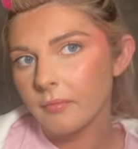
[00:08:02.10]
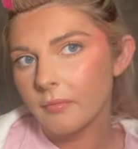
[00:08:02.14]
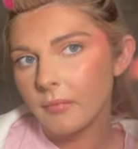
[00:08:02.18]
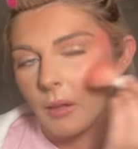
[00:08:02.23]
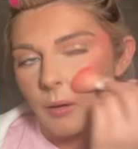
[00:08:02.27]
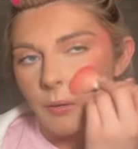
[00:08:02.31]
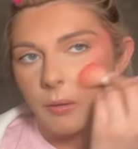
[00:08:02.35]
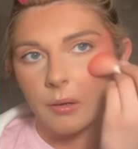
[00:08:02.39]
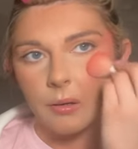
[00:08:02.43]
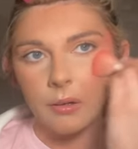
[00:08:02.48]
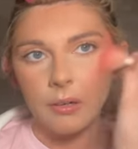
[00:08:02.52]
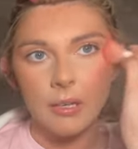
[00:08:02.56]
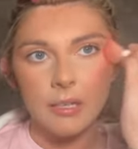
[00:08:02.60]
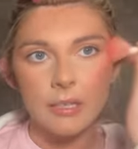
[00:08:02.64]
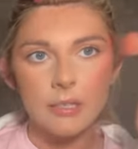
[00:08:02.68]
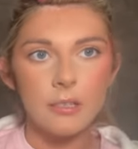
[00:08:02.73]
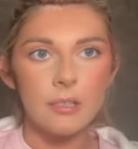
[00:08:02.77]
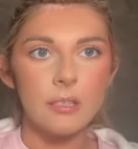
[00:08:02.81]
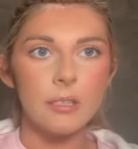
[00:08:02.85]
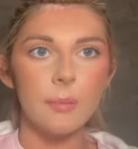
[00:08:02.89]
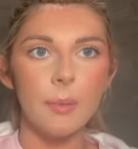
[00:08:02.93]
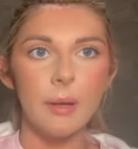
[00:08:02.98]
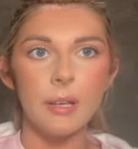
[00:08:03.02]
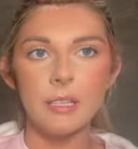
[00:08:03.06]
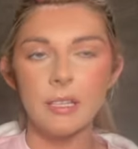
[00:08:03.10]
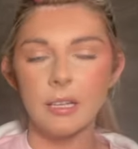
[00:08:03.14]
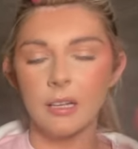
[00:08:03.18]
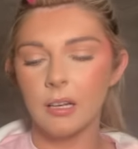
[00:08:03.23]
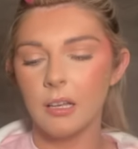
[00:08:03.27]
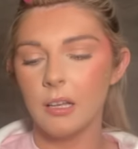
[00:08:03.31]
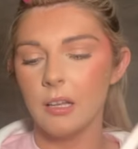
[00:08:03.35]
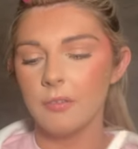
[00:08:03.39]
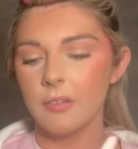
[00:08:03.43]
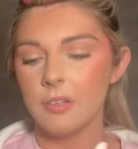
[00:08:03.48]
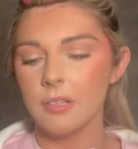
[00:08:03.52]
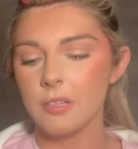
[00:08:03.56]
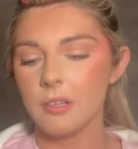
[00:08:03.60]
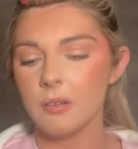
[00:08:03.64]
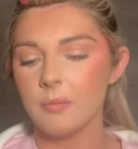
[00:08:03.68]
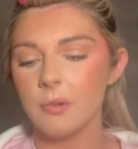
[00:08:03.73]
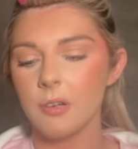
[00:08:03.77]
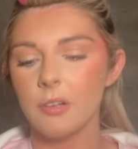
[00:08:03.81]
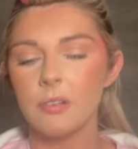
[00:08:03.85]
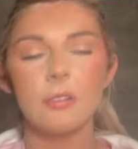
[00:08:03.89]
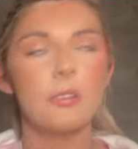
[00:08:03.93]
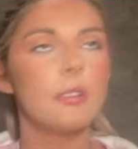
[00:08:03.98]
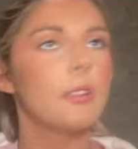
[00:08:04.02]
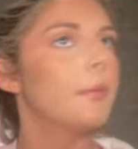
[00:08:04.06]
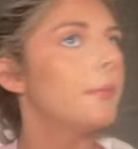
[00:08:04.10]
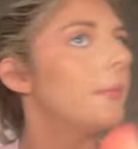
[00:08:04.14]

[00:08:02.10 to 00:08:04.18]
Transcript: oh my god, it's just amazing. I love it so much.